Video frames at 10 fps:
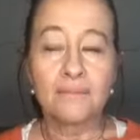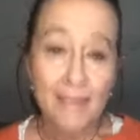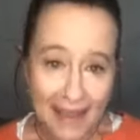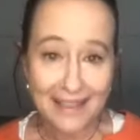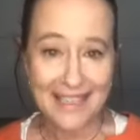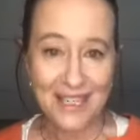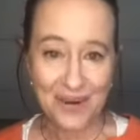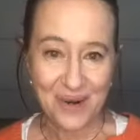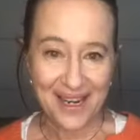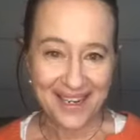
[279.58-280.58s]
melody
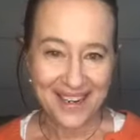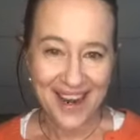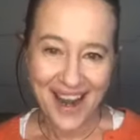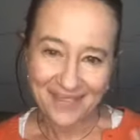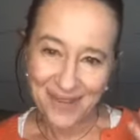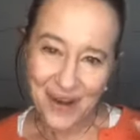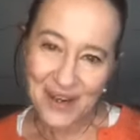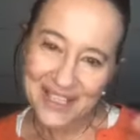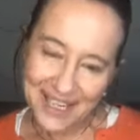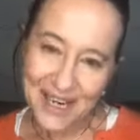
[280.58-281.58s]
to it
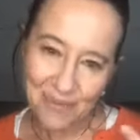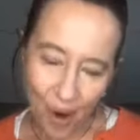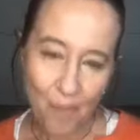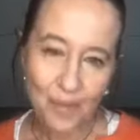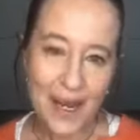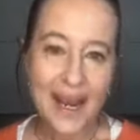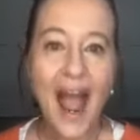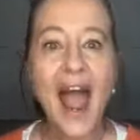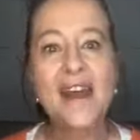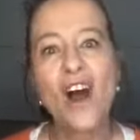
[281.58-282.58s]
when you sing it
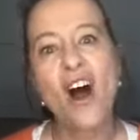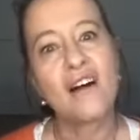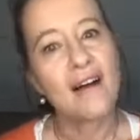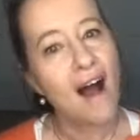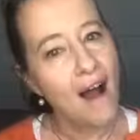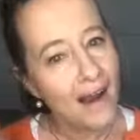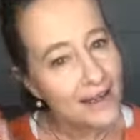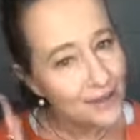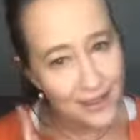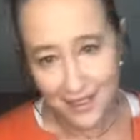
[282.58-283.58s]
properly. And
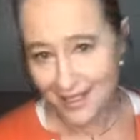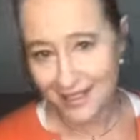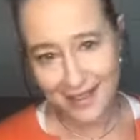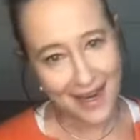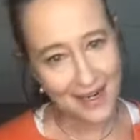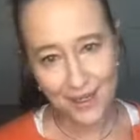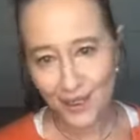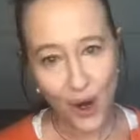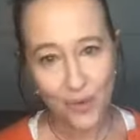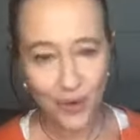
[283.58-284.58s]
I used to sing
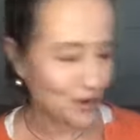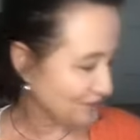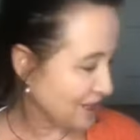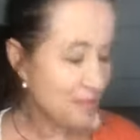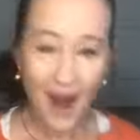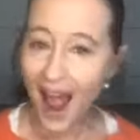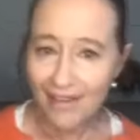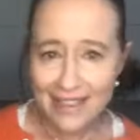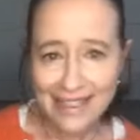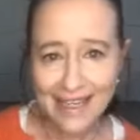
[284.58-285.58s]
so beautifully, but I
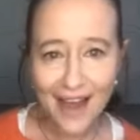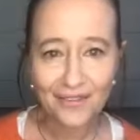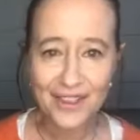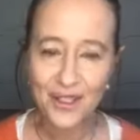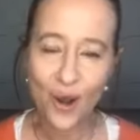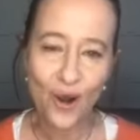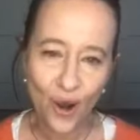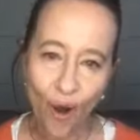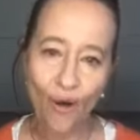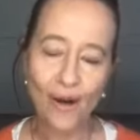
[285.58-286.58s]
haven't sung for so
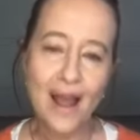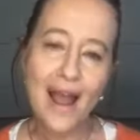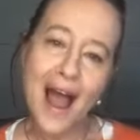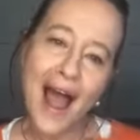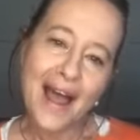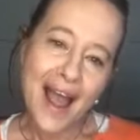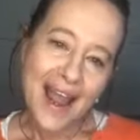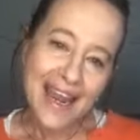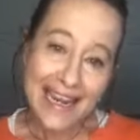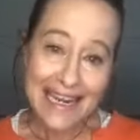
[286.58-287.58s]
long.
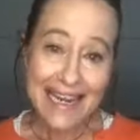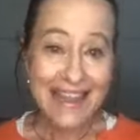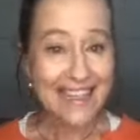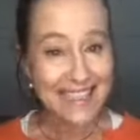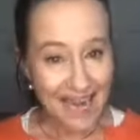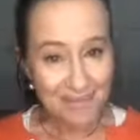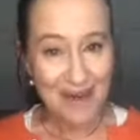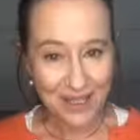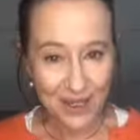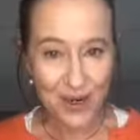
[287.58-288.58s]
In the
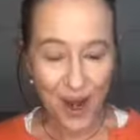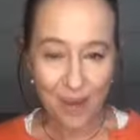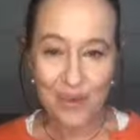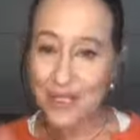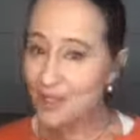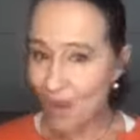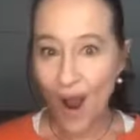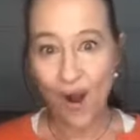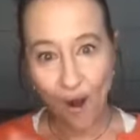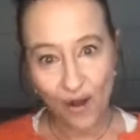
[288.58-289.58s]
10 Minute Tutor, which is
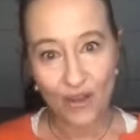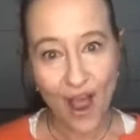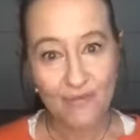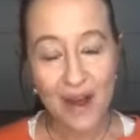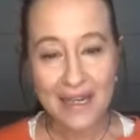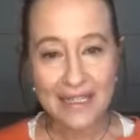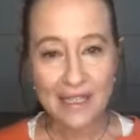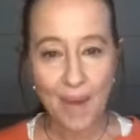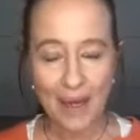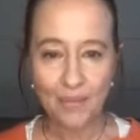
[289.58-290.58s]
my online reading
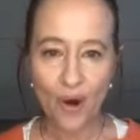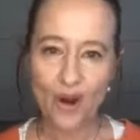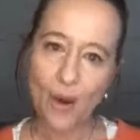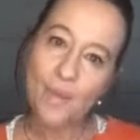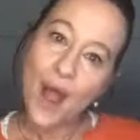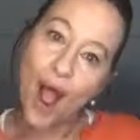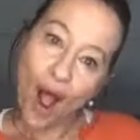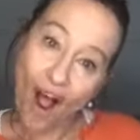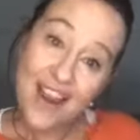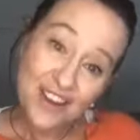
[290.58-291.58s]
and spelling program,
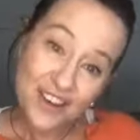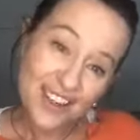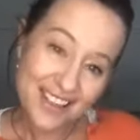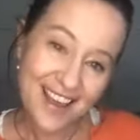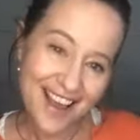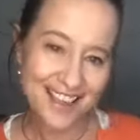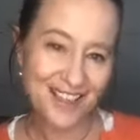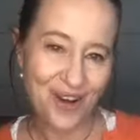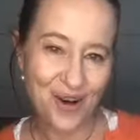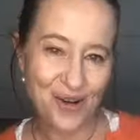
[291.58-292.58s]
I used that
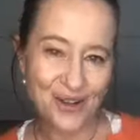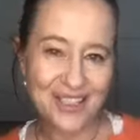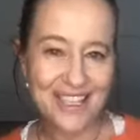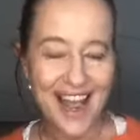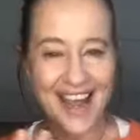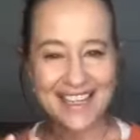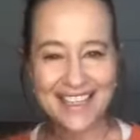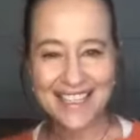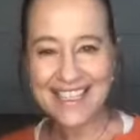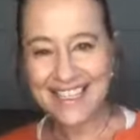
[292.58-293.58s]
song to
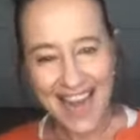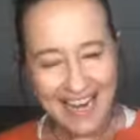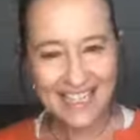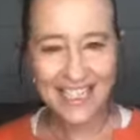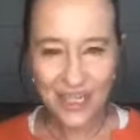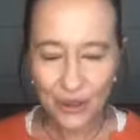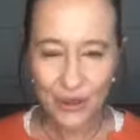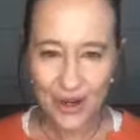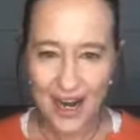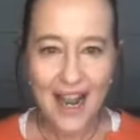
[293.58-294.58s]
actually teach
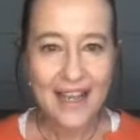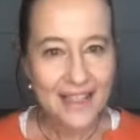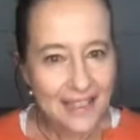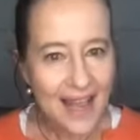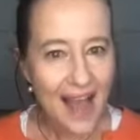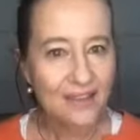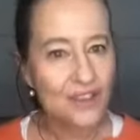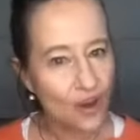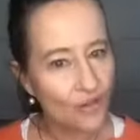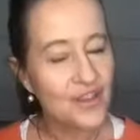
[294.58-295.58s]
children the
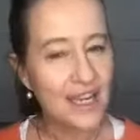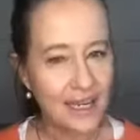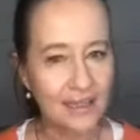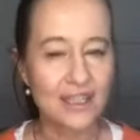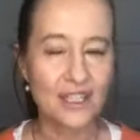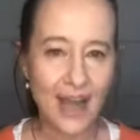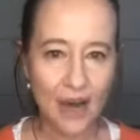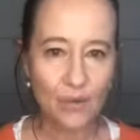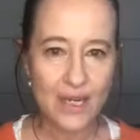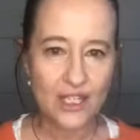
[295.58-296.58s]
sounds of the English
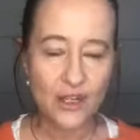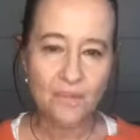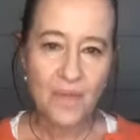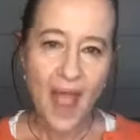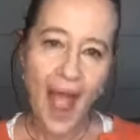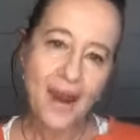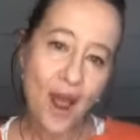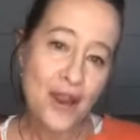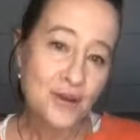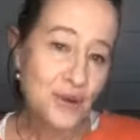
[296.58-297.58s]
language.
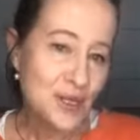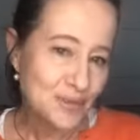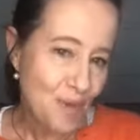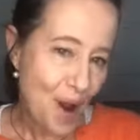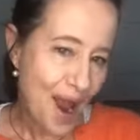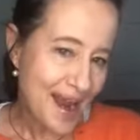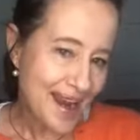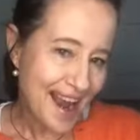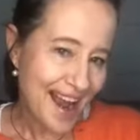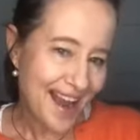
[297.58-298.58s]
And I used
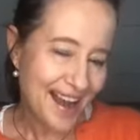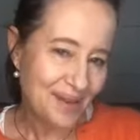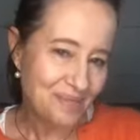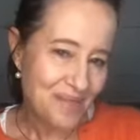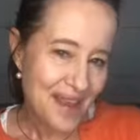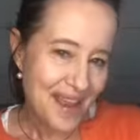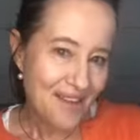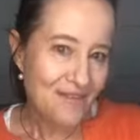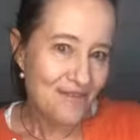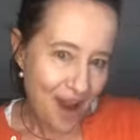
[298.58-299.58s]
my uh,
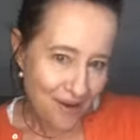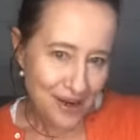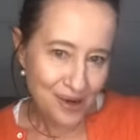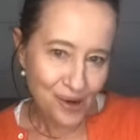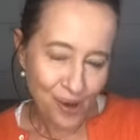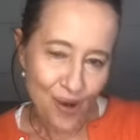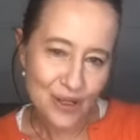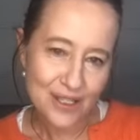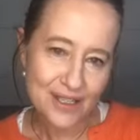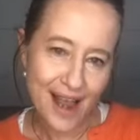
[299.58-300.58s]
very
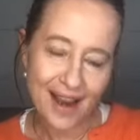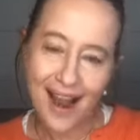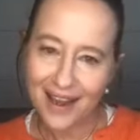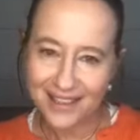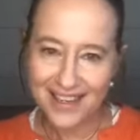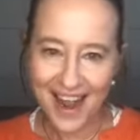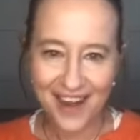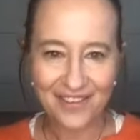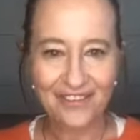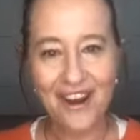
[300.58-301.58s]
close cousin
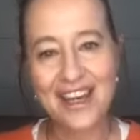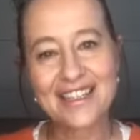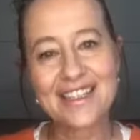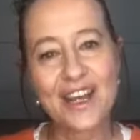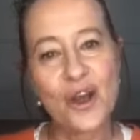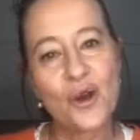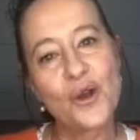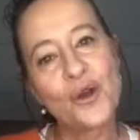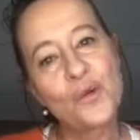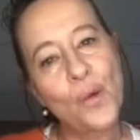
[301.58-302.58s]
and friend
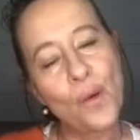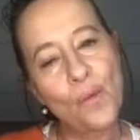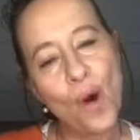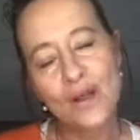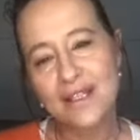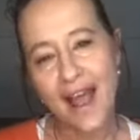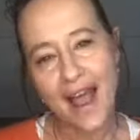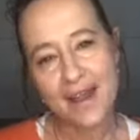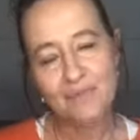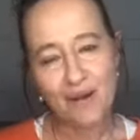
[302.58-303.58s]
who was
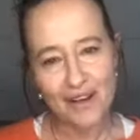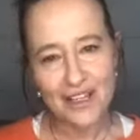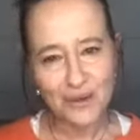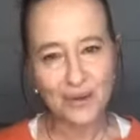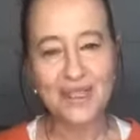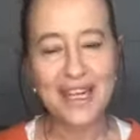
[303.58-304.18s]
a professional